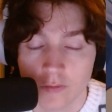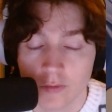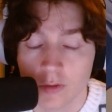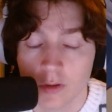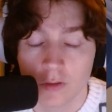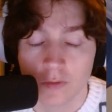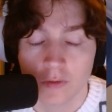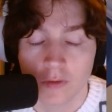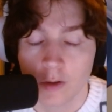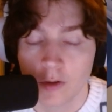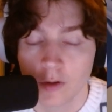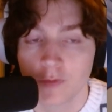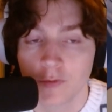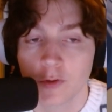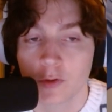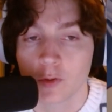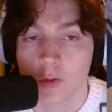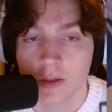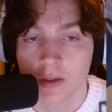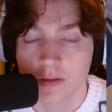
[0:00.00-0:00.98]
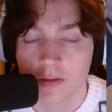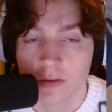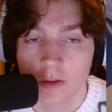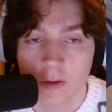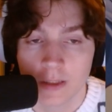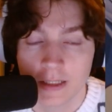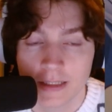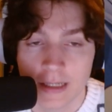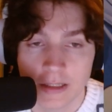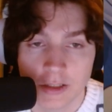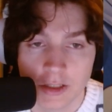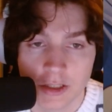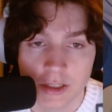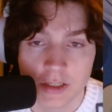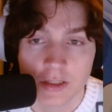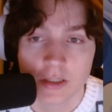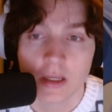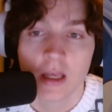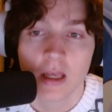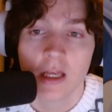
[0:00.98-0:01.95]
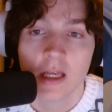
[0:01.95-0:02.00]
of however you call it, only
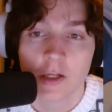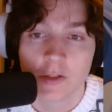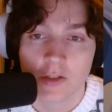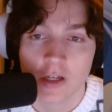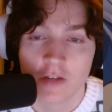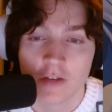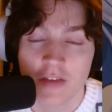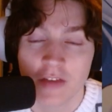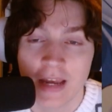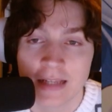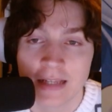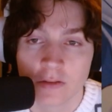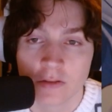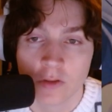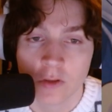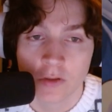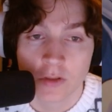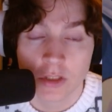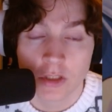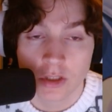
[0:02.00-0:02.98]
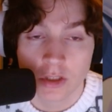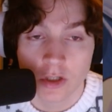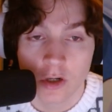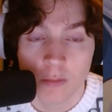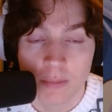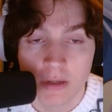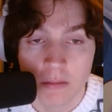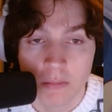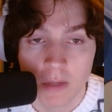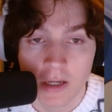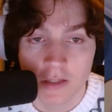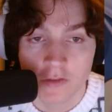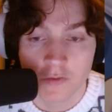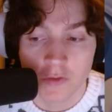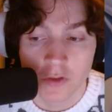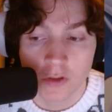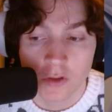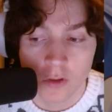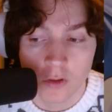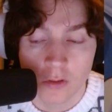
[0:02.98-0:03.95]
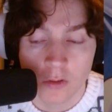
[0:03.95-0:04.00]
catches to have 8 dons, so be
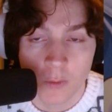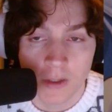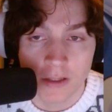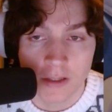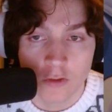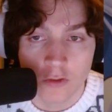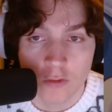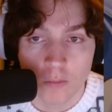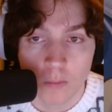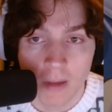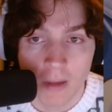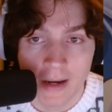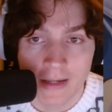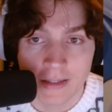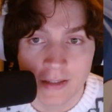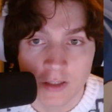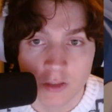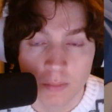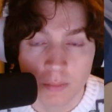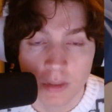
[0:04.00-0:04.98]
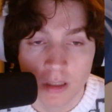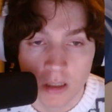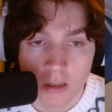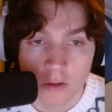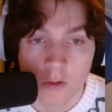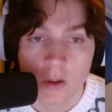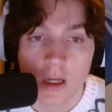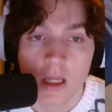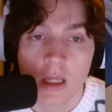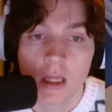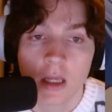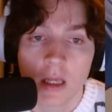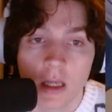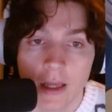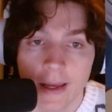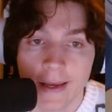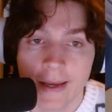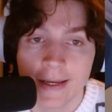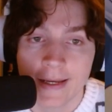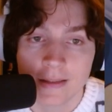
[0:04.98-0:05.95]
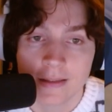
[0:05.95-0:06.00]
mindful on when you minus below
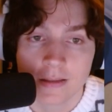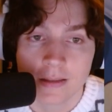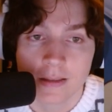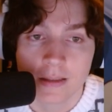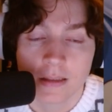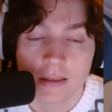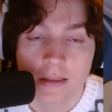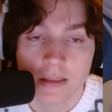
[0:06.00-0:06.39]
8.